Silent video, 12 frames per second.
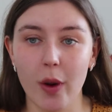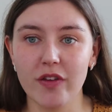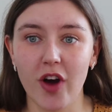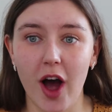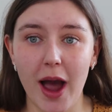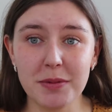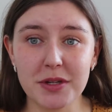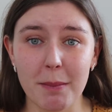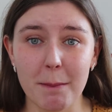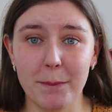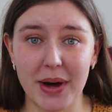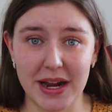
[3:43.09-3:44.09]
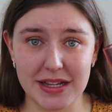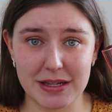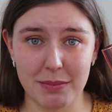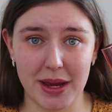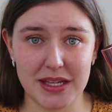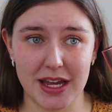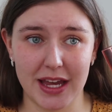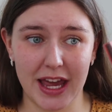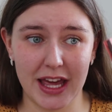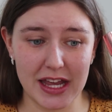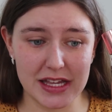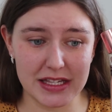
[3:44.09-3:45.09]
overhyped, but it's amazing.
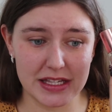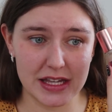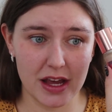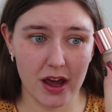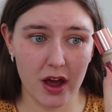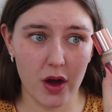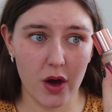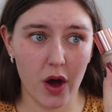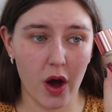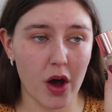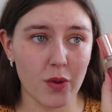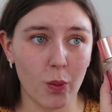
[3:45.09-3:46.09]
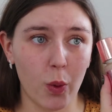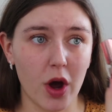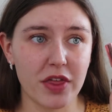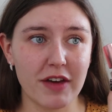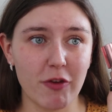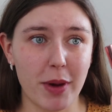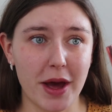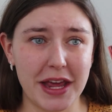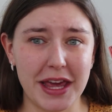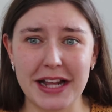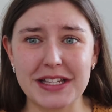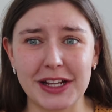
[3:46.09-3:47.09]
It is worth every
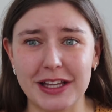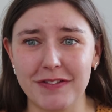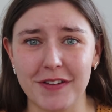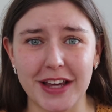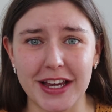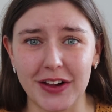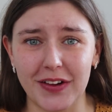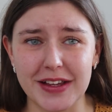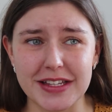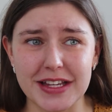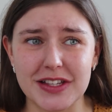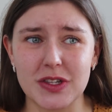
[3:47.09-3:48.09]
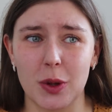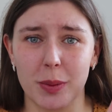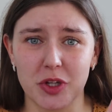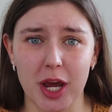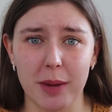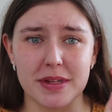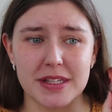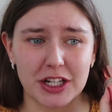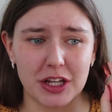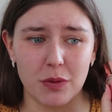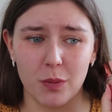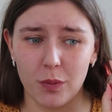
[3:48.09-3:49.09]
penny and it's only $15. It's super cheap. It's
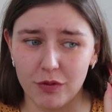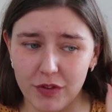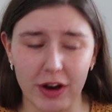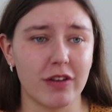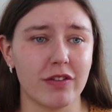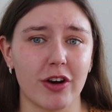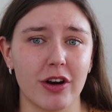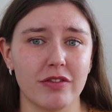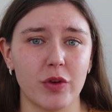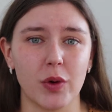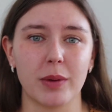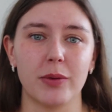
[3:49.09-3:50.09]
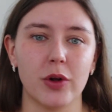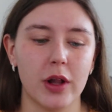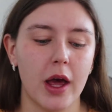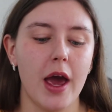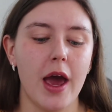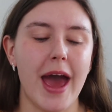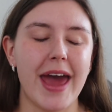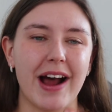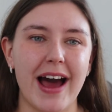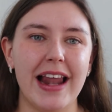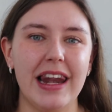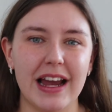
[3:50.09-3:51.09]
actually very, very affordable and
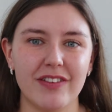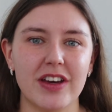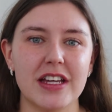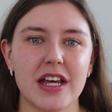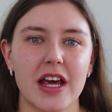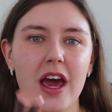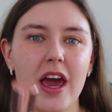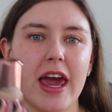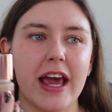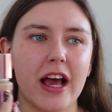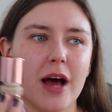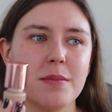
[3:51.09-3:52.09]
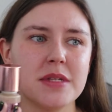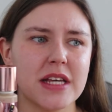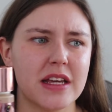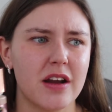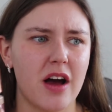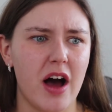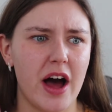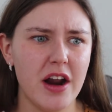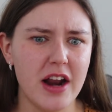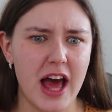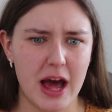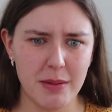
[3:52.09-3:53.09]
I love it. It comes in, I
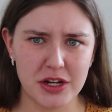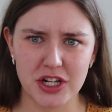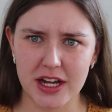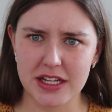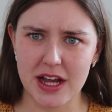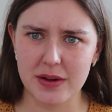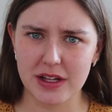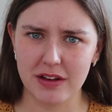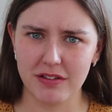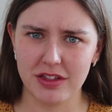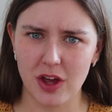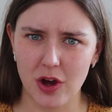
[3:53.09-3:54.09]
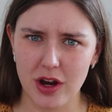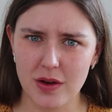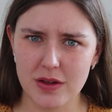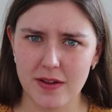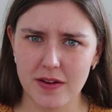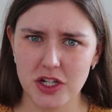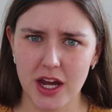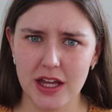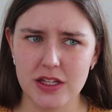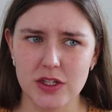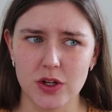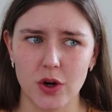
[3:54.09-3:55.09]
don't know how many shades now, it's like 30 or something
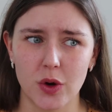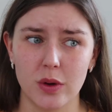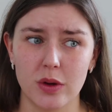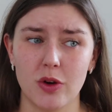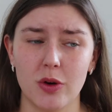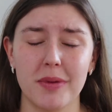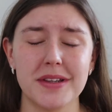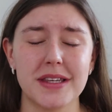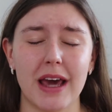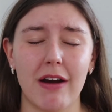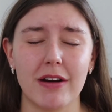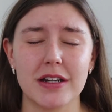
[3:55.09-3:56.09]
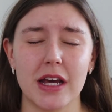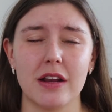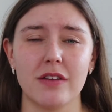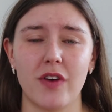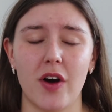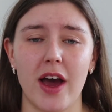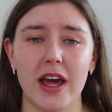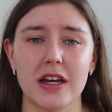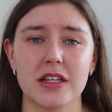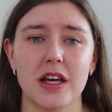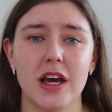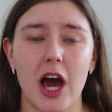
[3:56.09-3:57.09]
shades, so you're almost guaranteed to
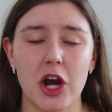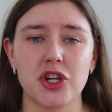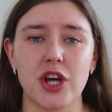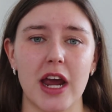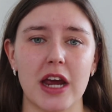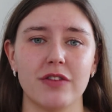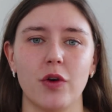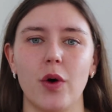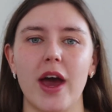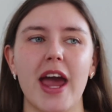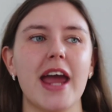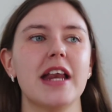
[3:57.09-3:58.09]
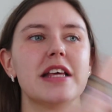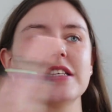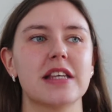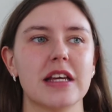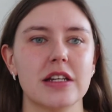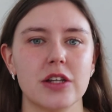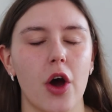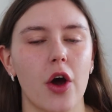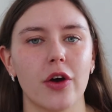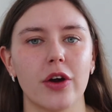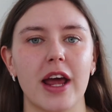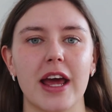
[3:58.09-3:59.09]
find a shade for any skin
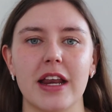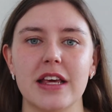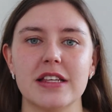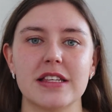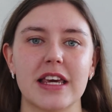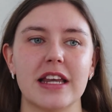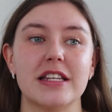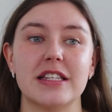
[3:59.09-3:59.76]
tone, any skin